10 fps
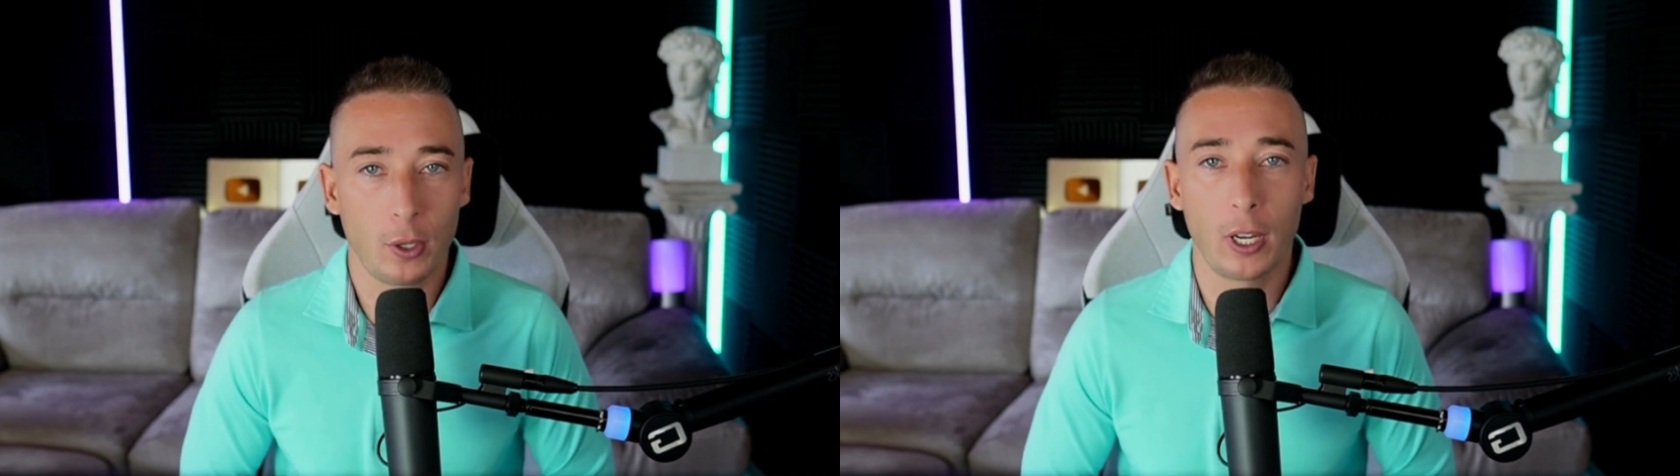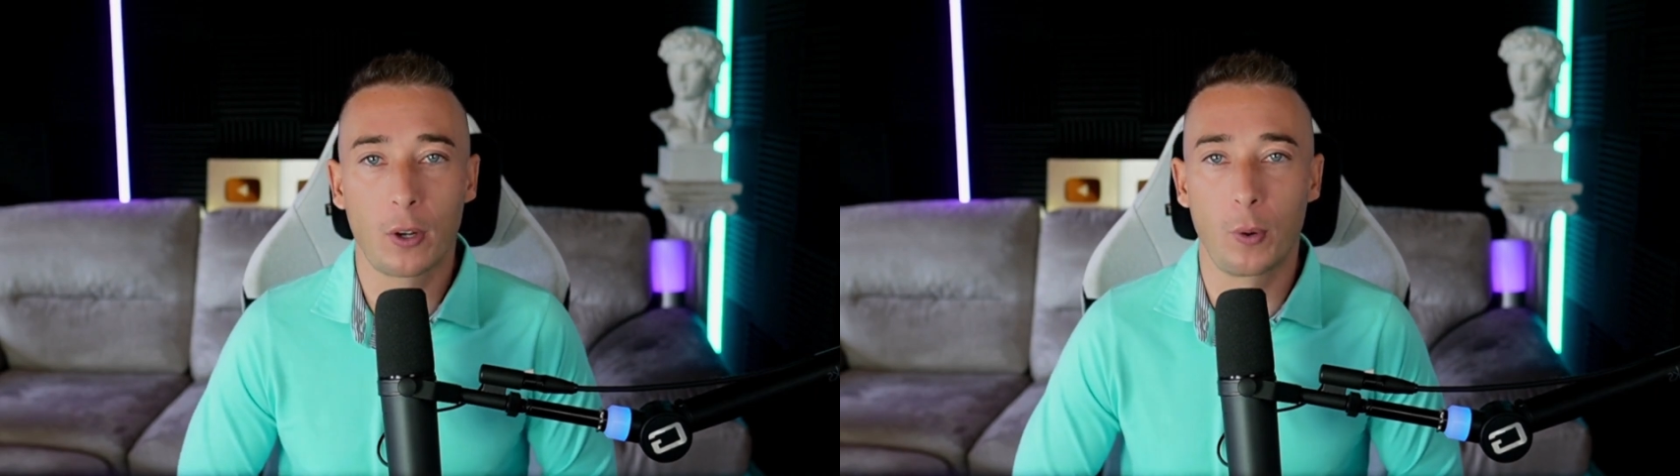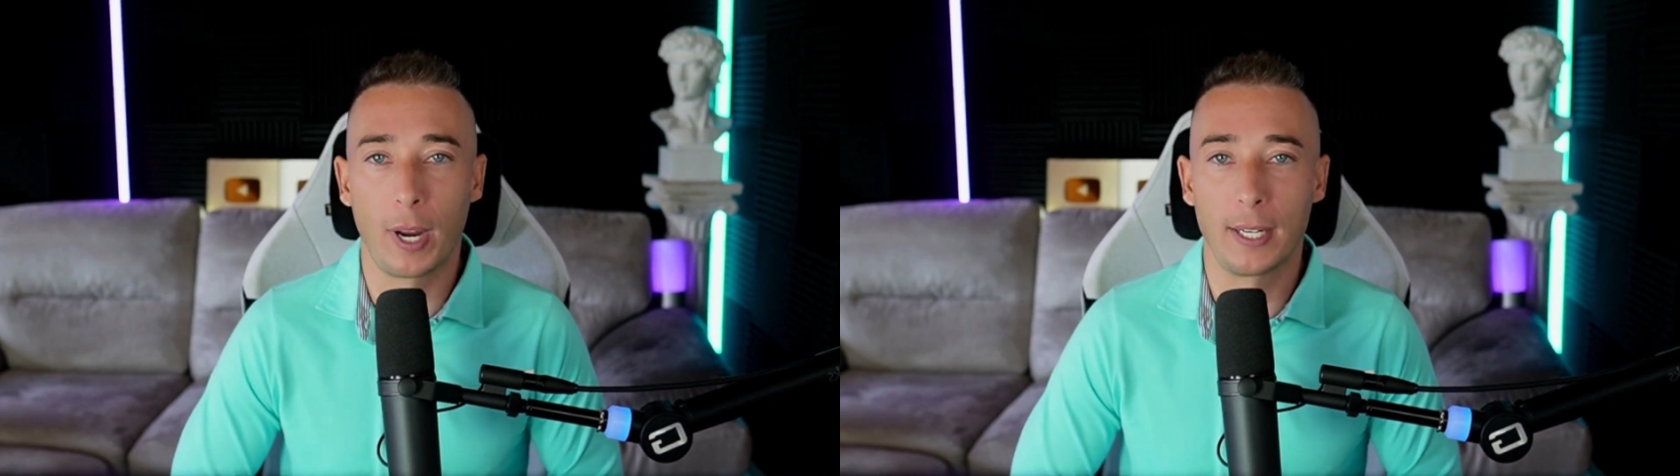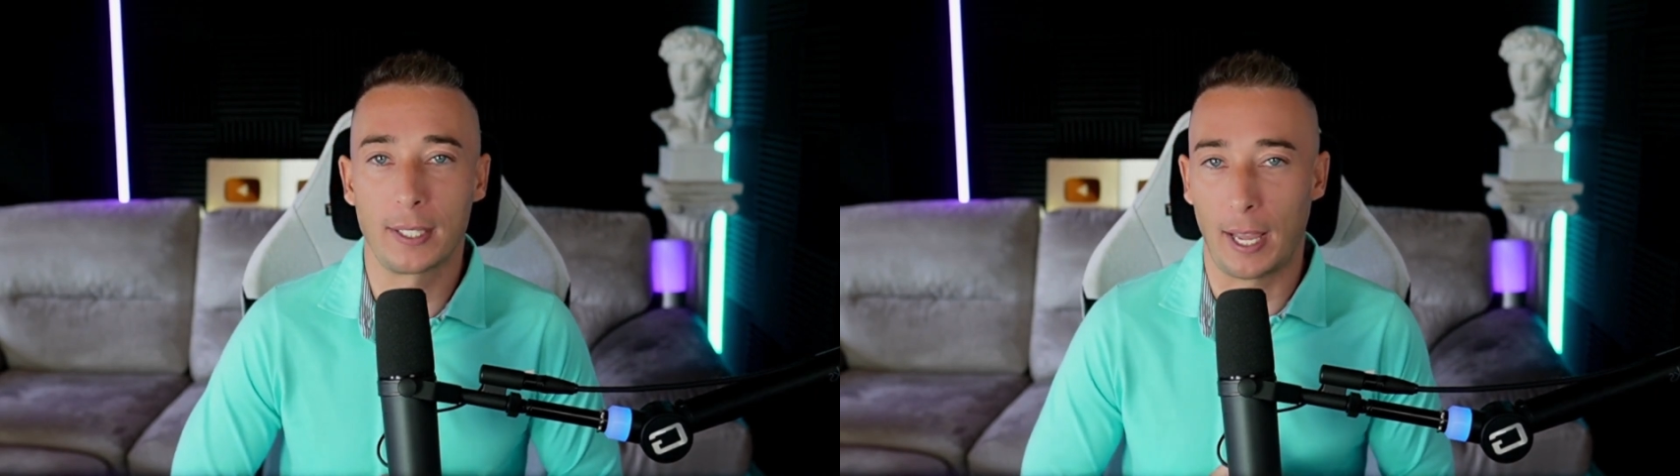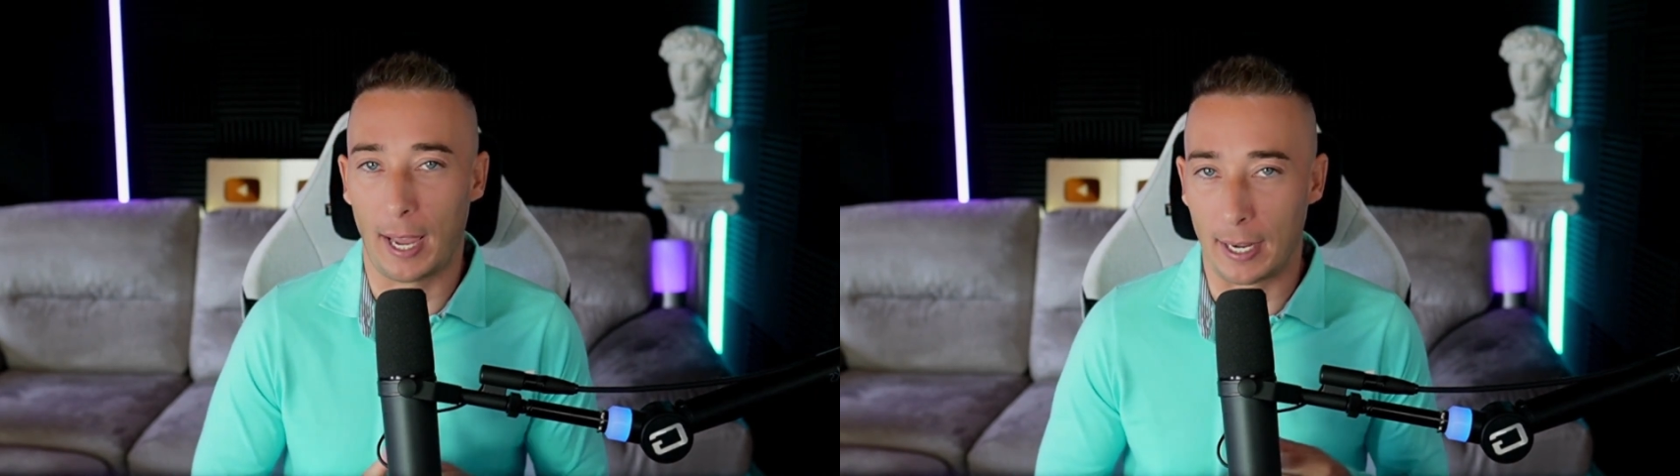can create
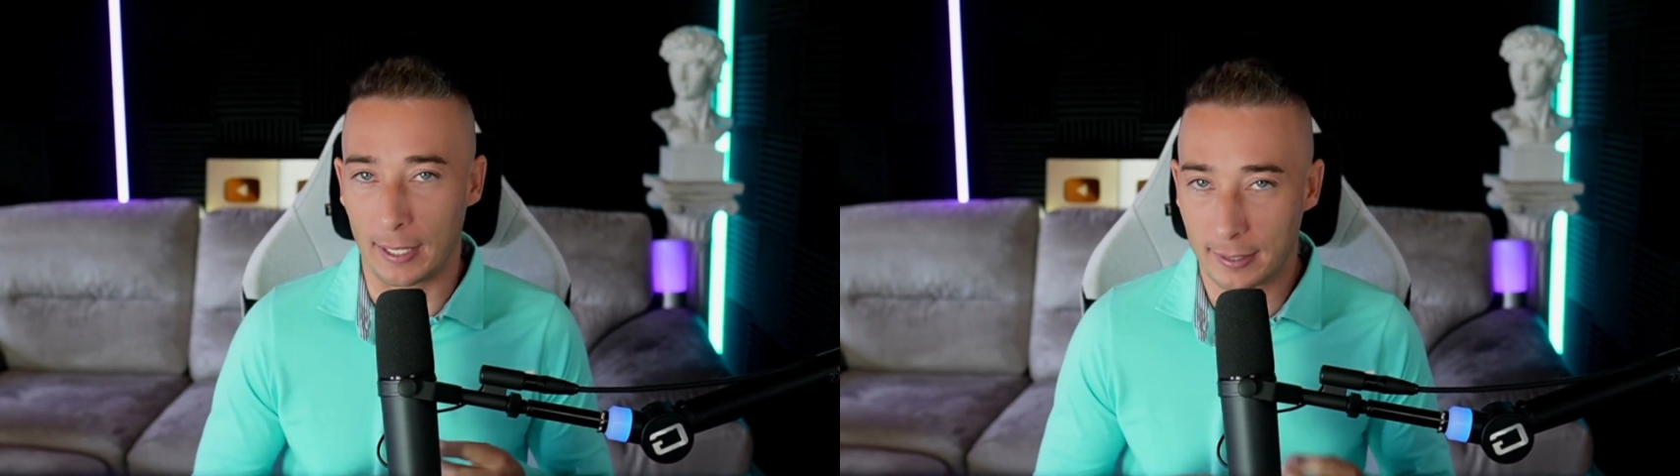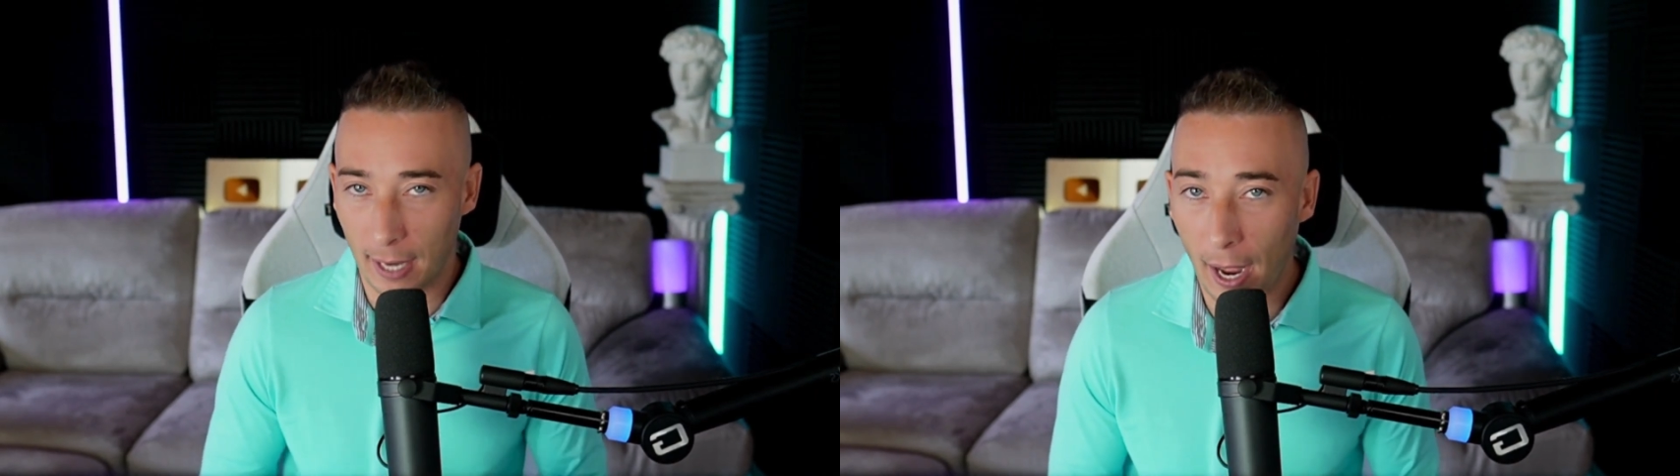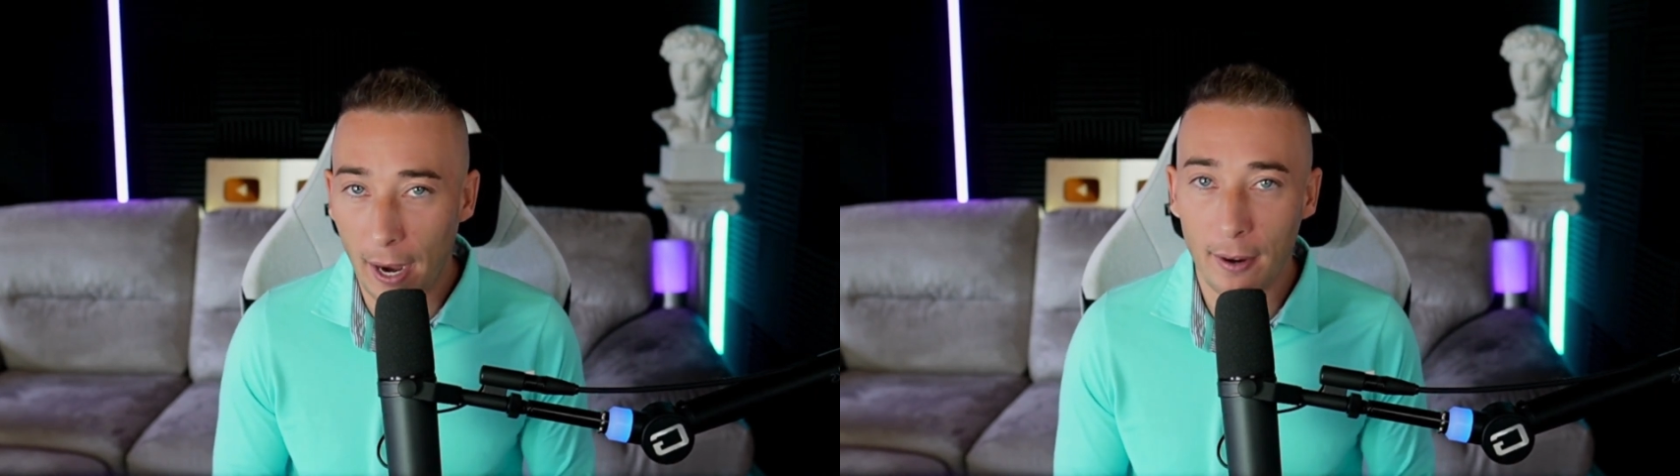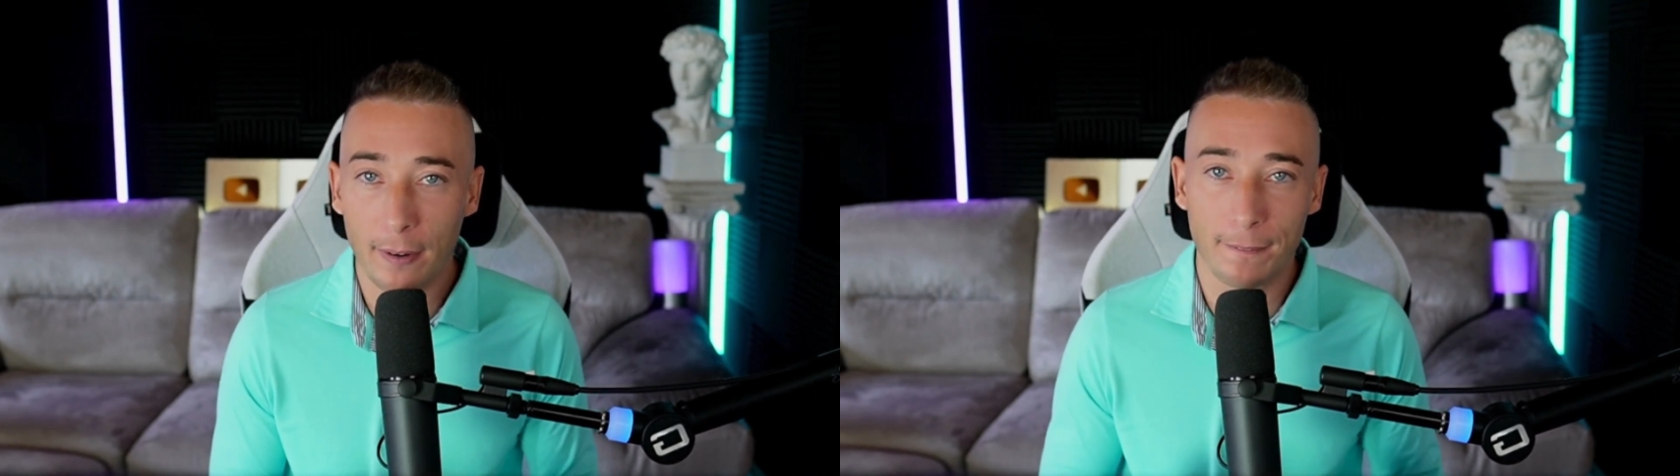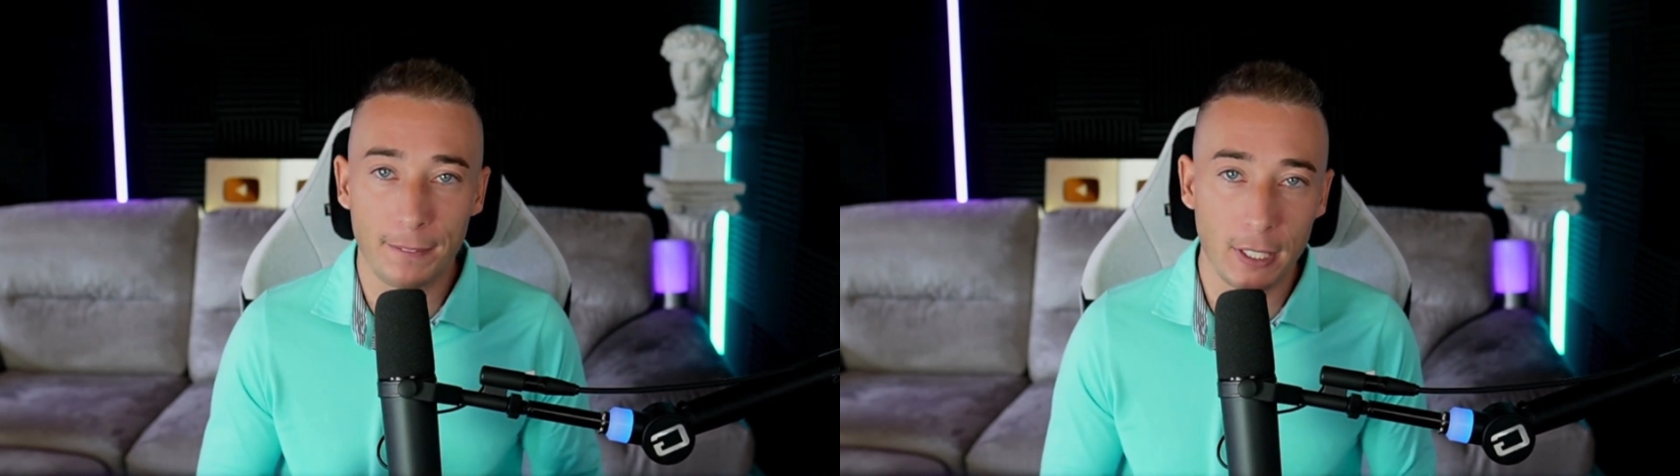an
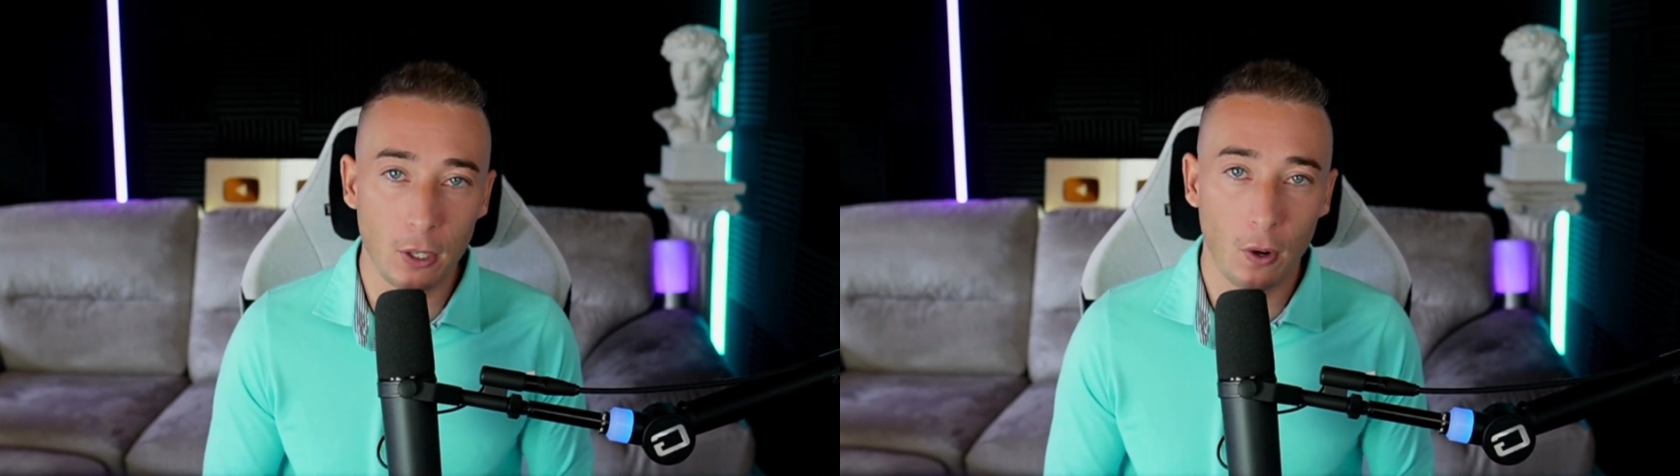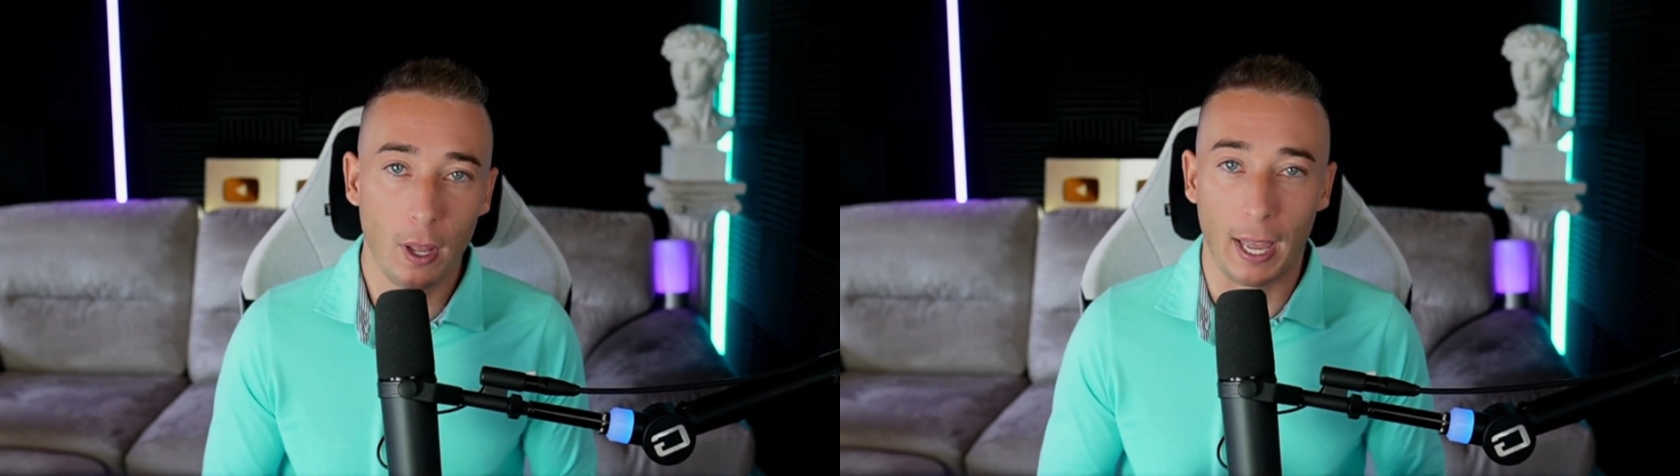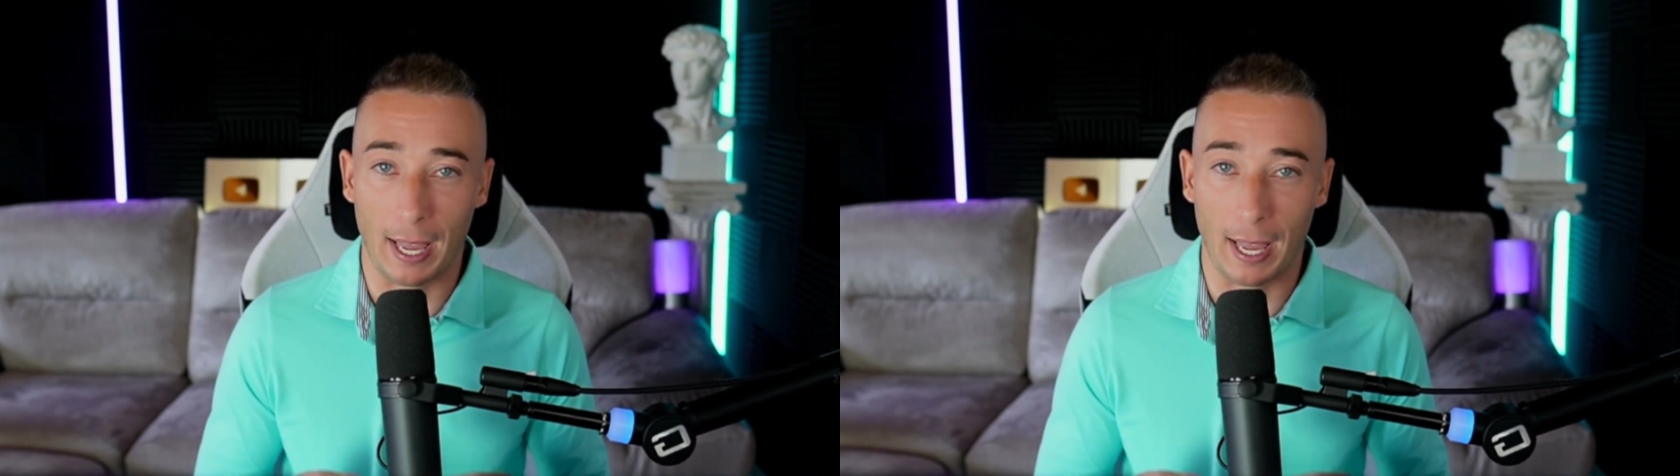entire video